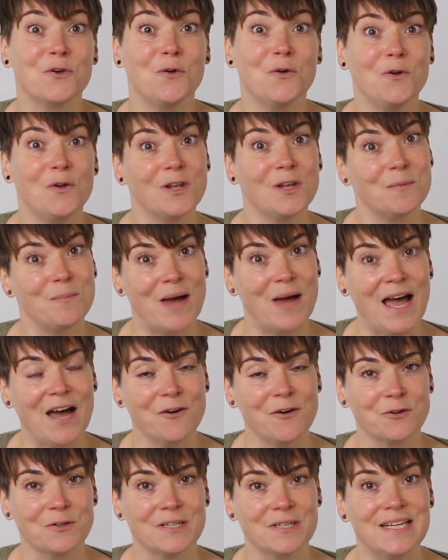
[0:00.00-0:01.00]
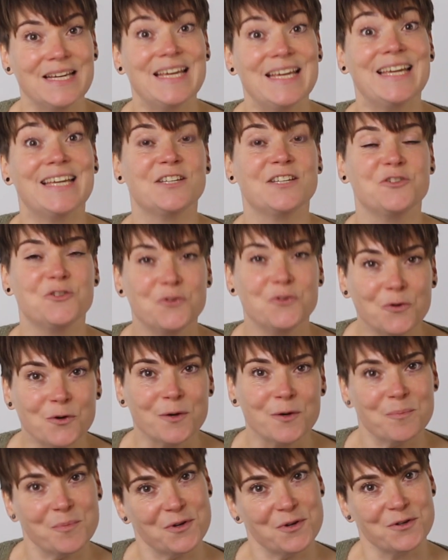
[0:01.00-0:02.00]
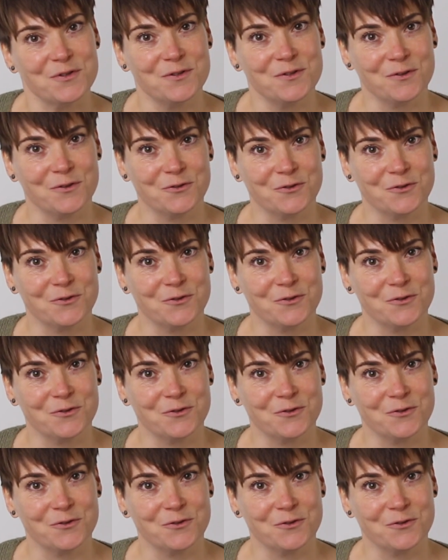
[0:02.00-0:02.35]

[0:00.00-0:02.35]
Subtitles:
all about. It's your personal